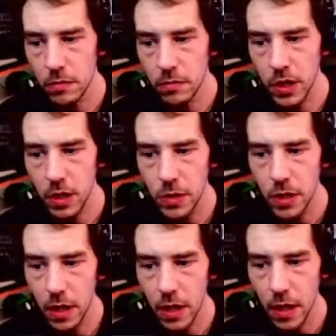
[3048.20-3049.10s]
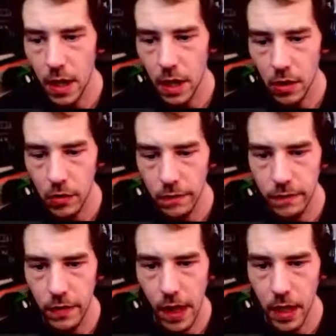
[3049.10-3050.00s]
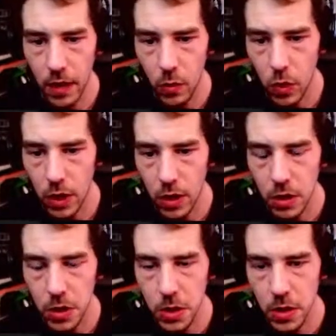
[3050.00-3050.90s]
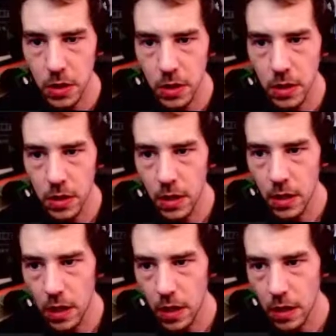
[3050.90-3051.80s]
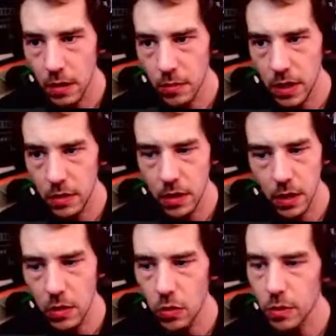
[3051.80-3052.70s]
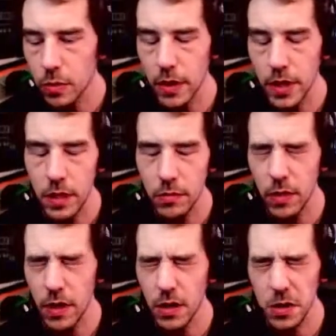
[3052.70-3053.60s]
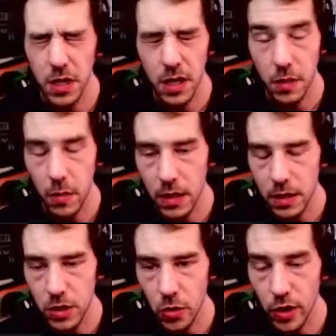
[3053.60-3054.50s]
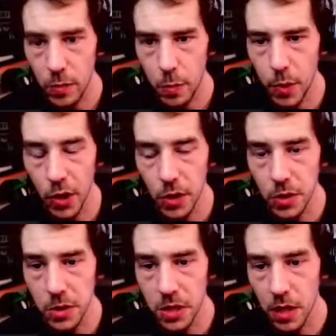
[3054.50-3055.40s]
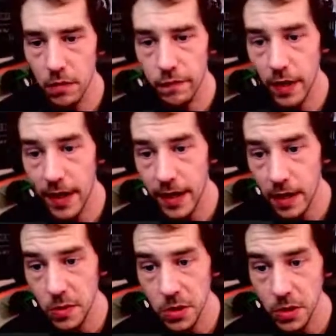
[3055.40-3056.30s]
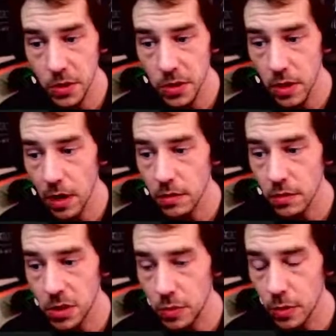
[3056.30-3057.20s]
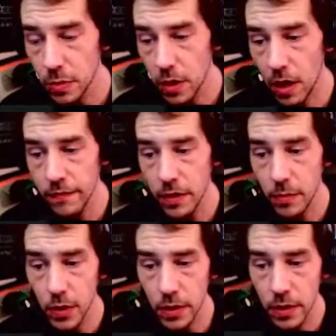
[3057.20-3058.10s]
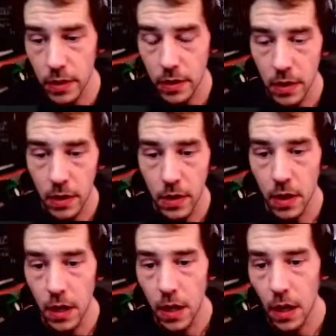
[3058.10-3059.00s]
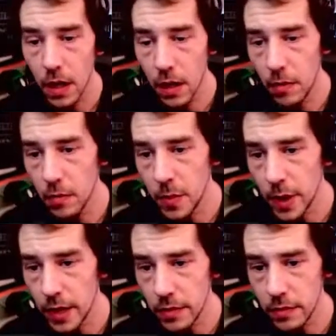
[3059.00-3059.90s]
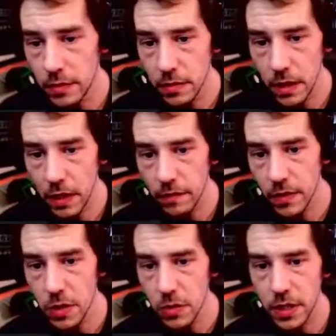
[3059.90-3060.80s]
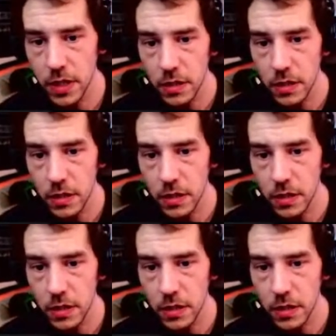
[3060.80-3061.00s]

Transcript: manipulate how flagging works, incorporate things like mandatory burns on flagging so it's not super profitable. But if it's only